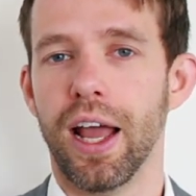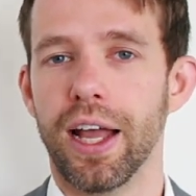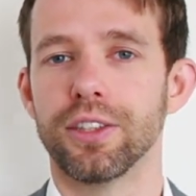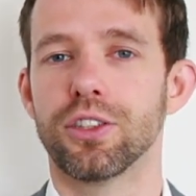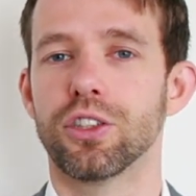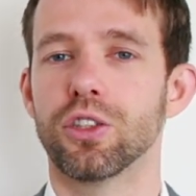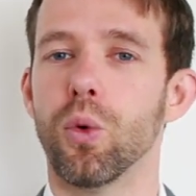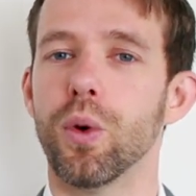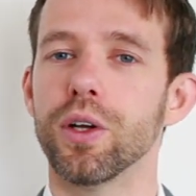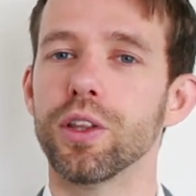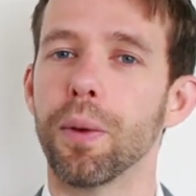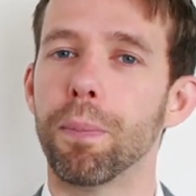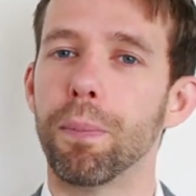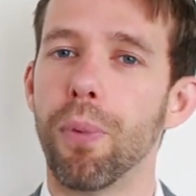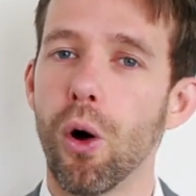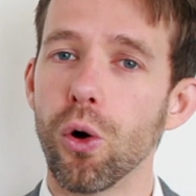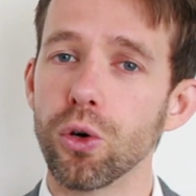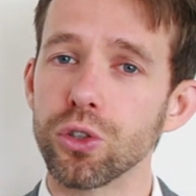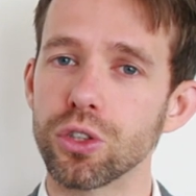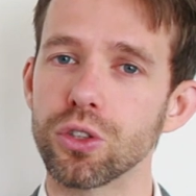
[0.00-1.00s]
And so when the
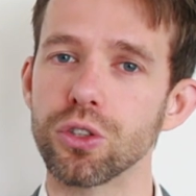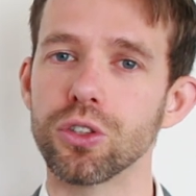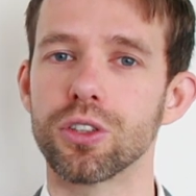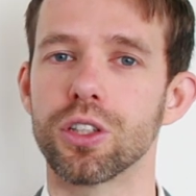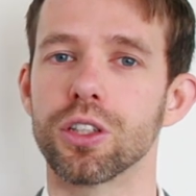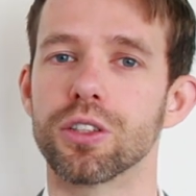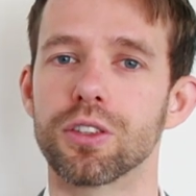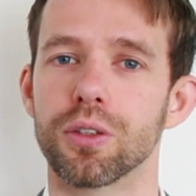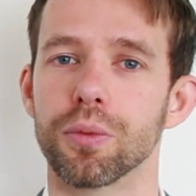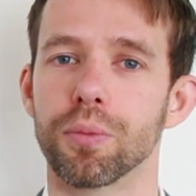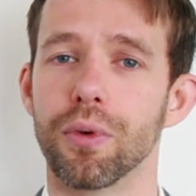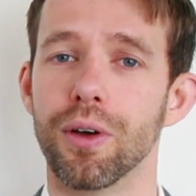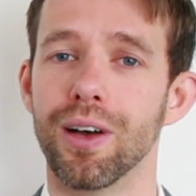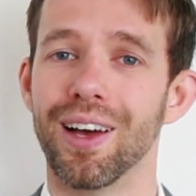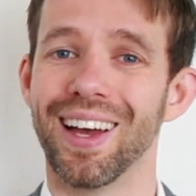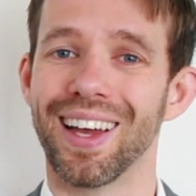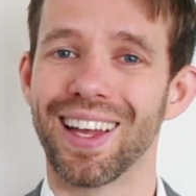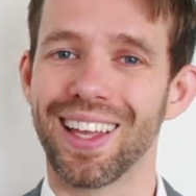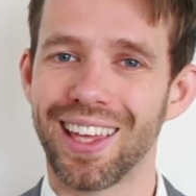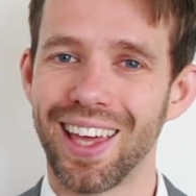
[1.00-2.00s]
postal system
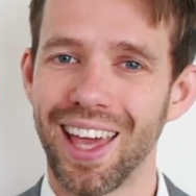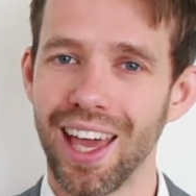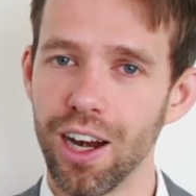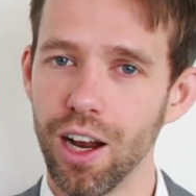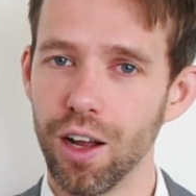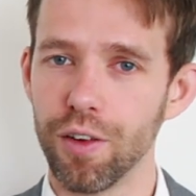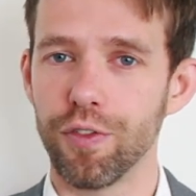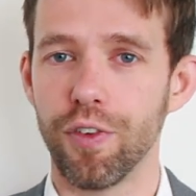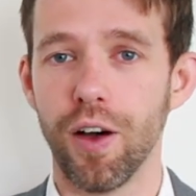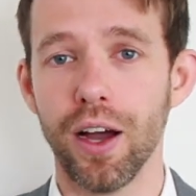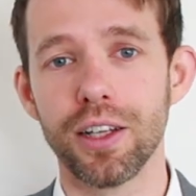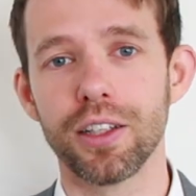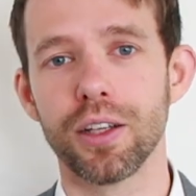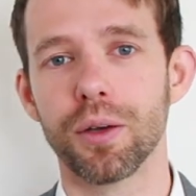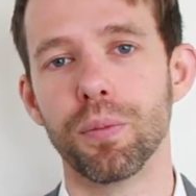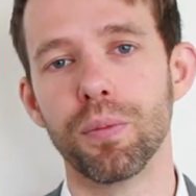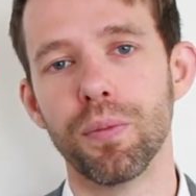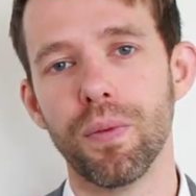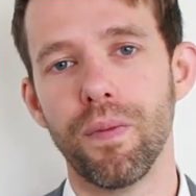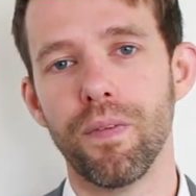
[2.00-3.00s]
cannot find
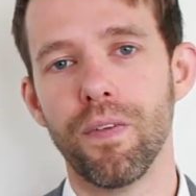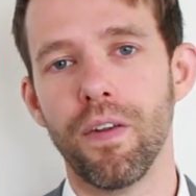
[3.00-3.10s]
them,